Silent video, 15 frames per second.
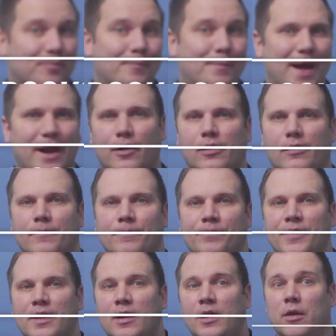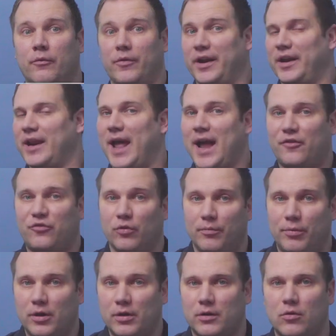better? Reading an actual
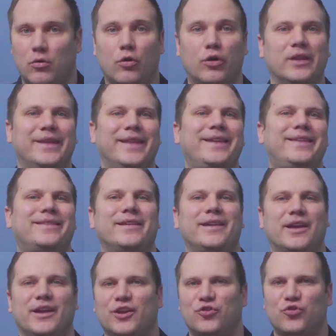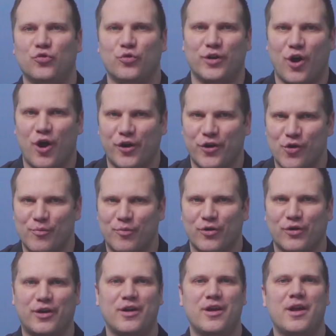book or listening to an
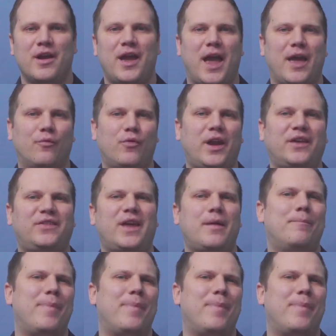audiobook? And when I say